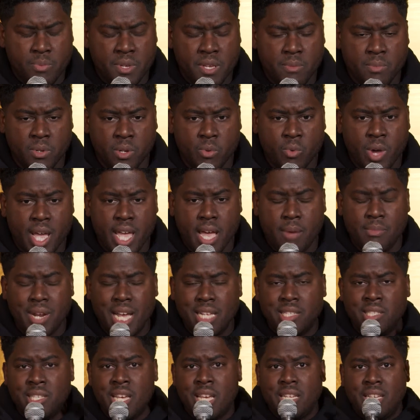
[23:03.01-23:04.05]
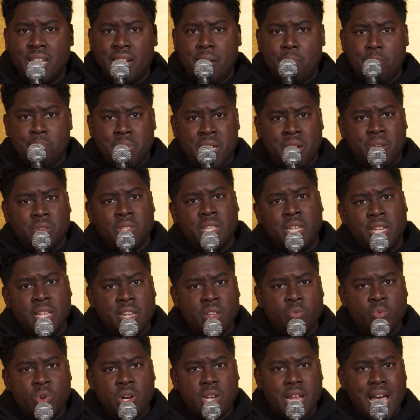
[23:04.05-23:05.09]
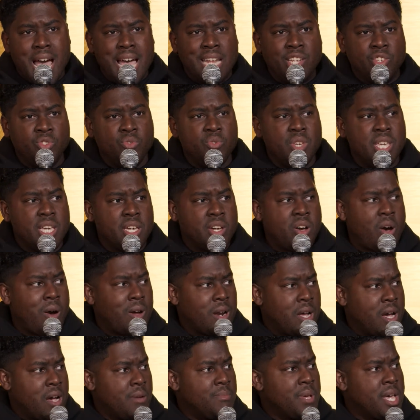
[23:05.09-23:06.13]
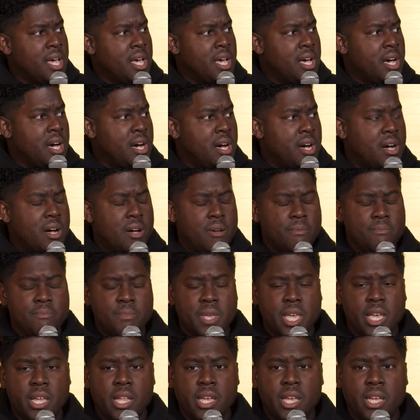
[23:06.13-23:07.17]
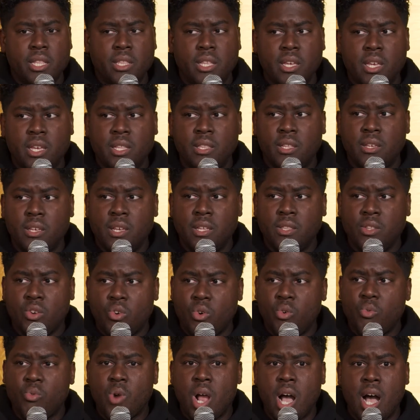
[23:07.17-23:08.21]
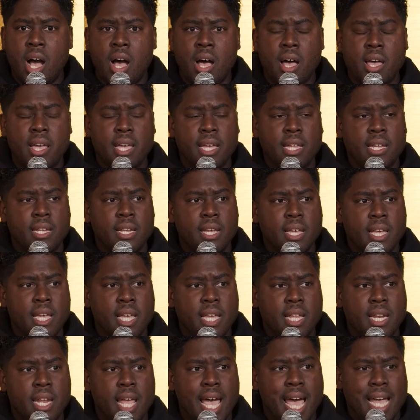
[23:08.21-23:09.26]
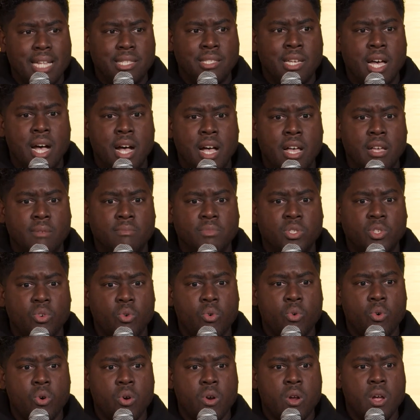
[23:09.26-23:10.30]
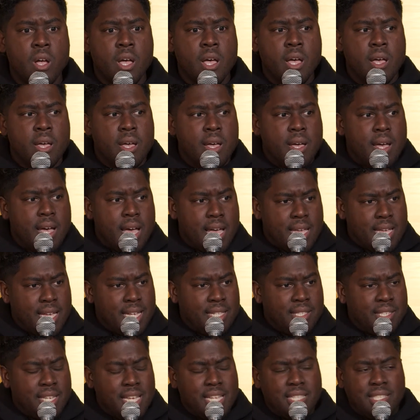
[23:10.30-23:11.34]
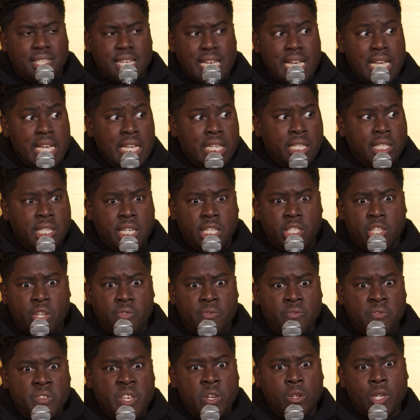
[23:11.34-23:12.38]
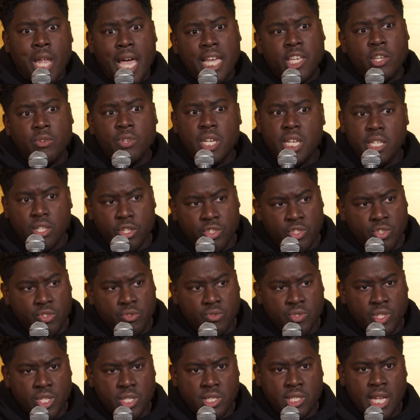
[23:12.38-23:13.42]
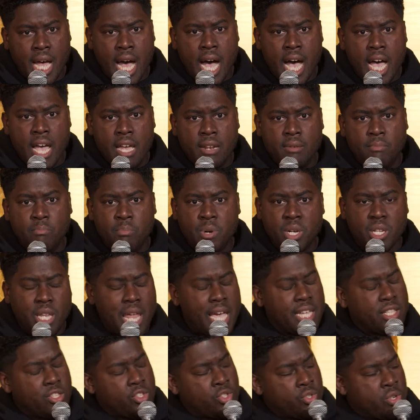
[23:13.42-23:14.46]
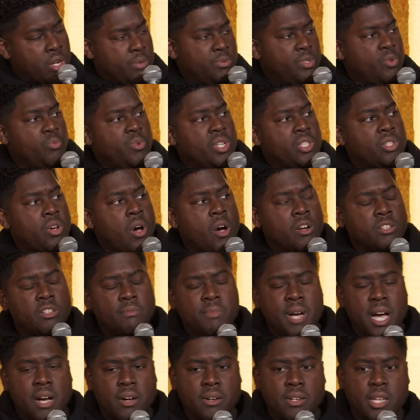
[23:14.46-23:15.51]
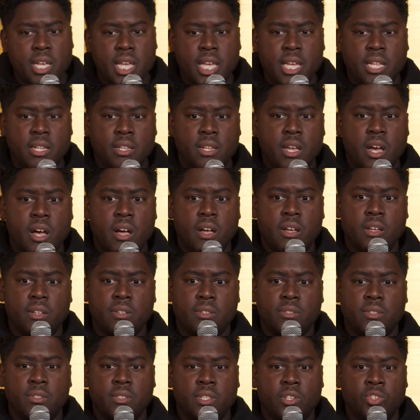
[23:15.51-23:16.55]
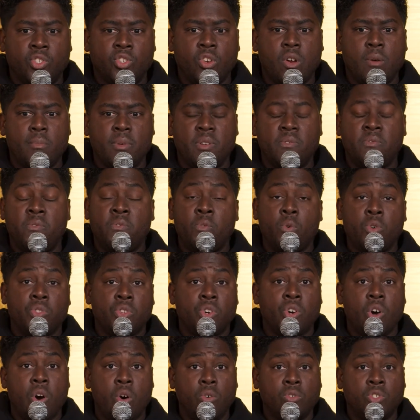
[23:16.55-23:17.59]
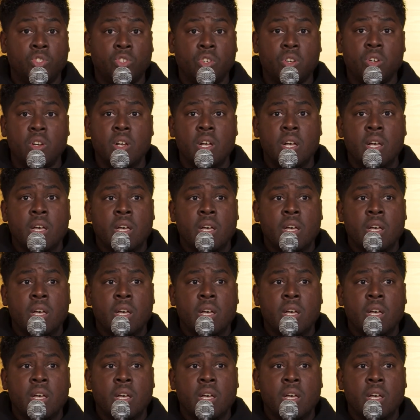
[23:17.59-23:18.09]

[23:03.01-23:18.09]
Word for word: people away. I'm not saying that I'm better than anyone. I do get caught up um, in, in, the in the in the hurrah and and at times or it's it's easy to feel like you need to choose a side, but like the scripture we talked about in uh, the sermon for the culture,